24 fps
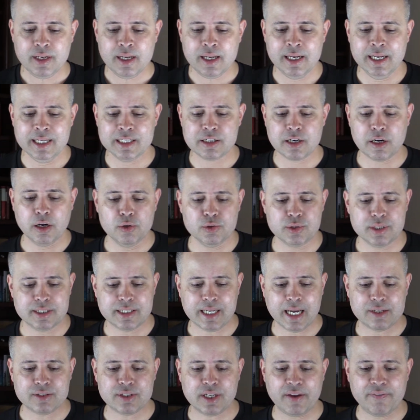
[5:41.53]
Let's close this
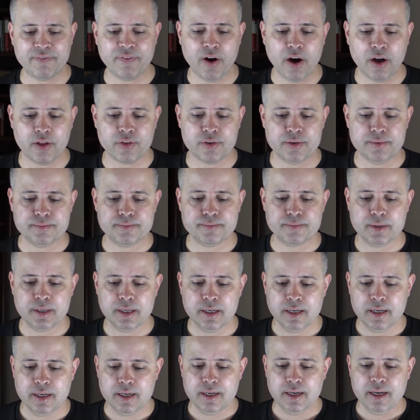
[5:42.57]
out. Say, Father,
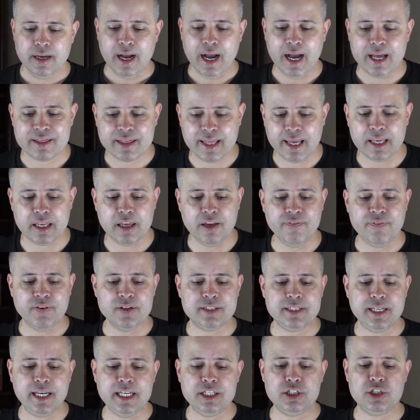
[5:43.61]
I thank you for
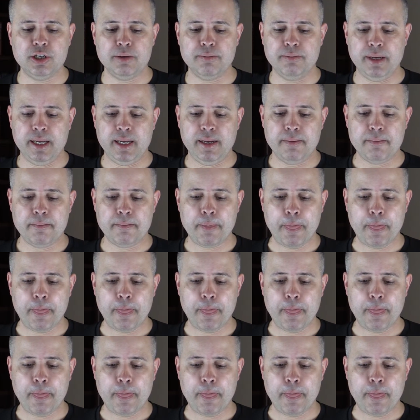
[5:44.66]
teaching me